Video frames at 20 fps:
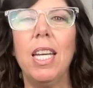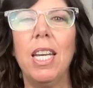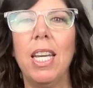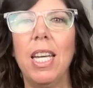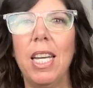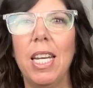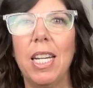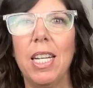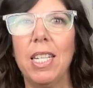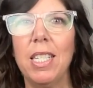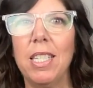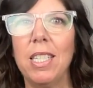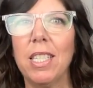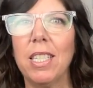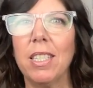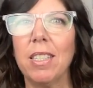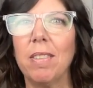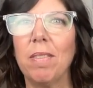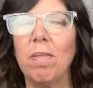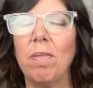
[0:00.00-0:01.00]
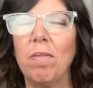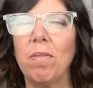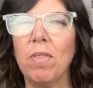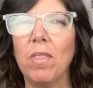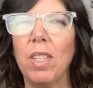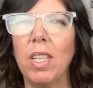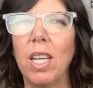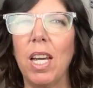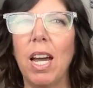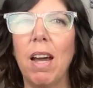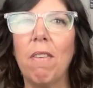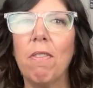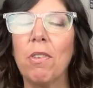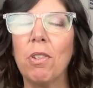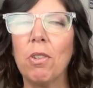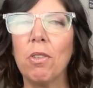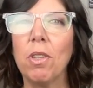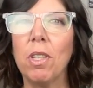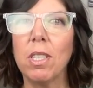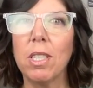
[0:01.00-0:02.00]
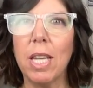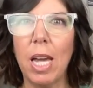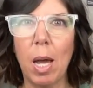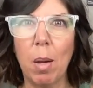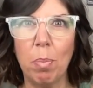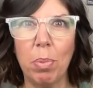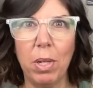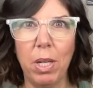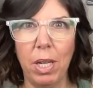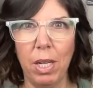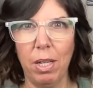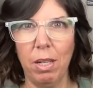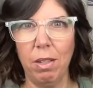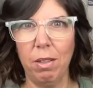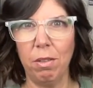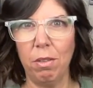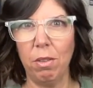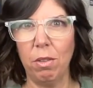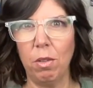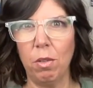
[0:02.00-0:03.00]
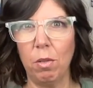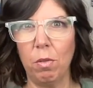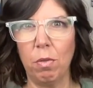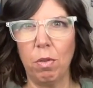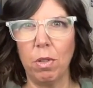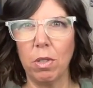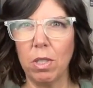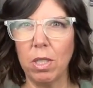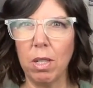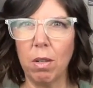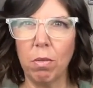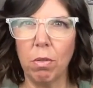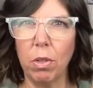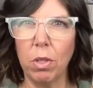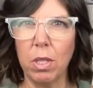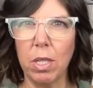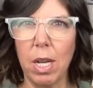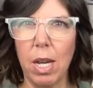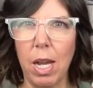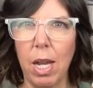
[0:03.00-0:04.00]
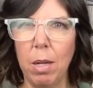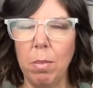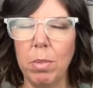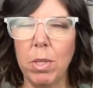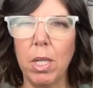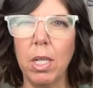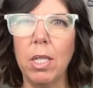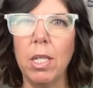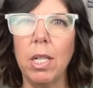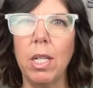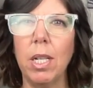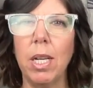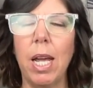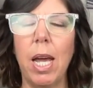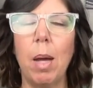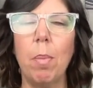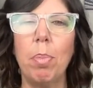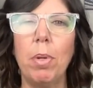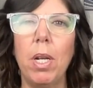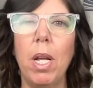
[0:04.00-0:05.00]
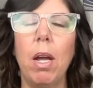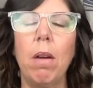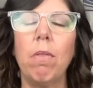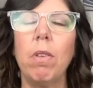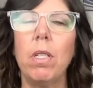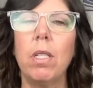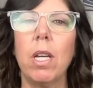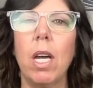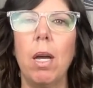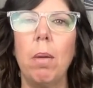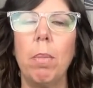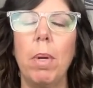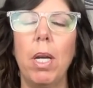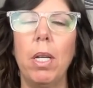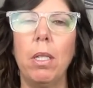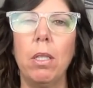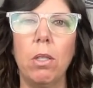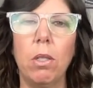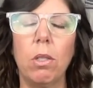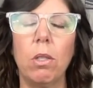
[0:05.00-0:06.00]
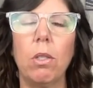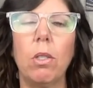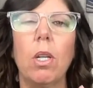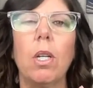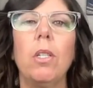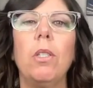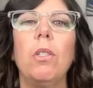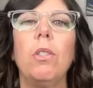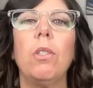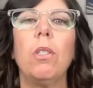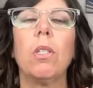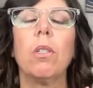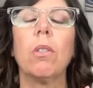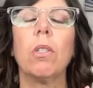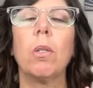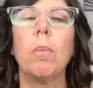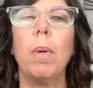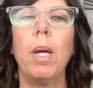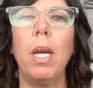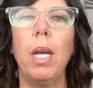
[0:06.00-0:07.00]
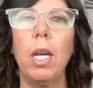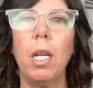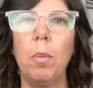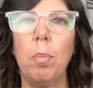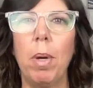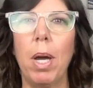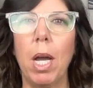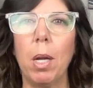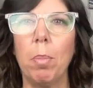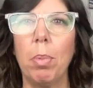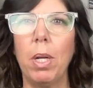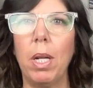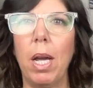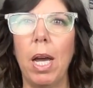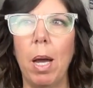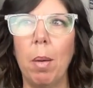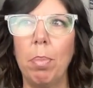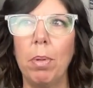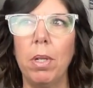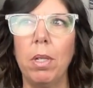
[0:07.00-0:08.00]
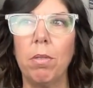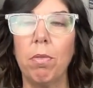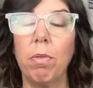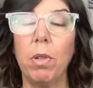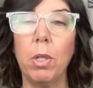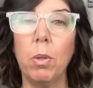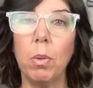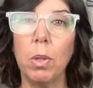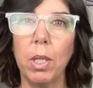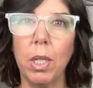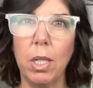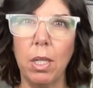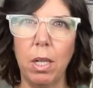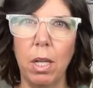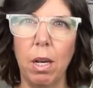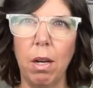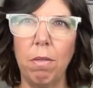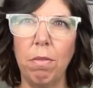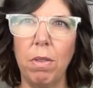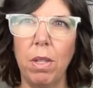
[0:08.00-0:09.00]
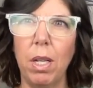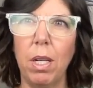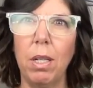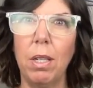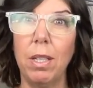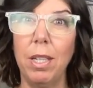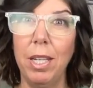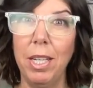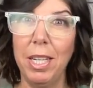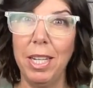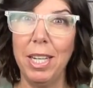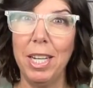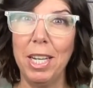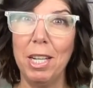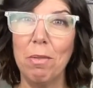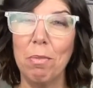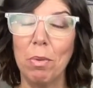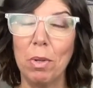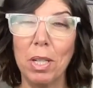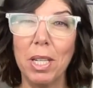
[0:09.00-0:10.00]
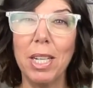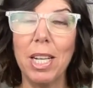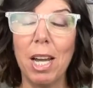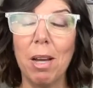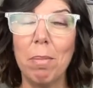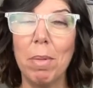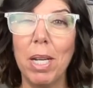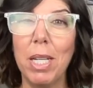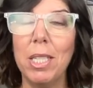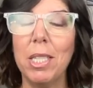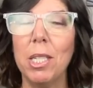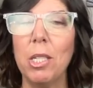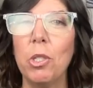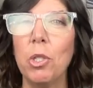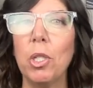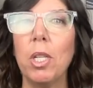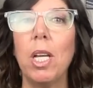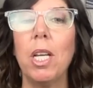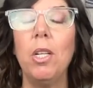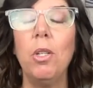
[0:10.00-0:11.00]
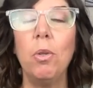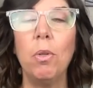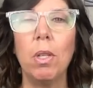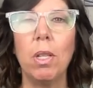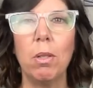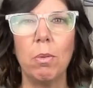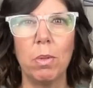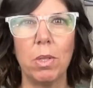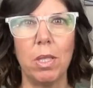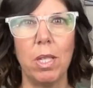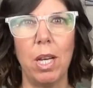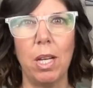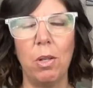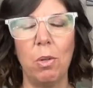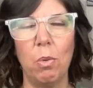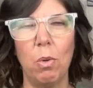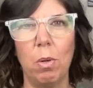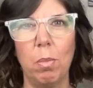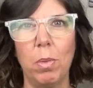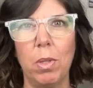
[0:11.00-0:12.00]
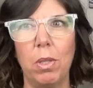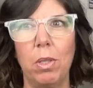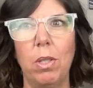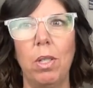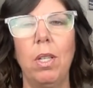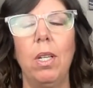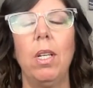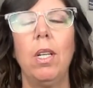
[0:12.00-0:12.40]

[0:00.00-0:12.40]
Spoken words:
And after this happening for several times, it didn't happen every time I tilted my head back, but it happened frequently enough that it really got my attention. I knew that it was not normal.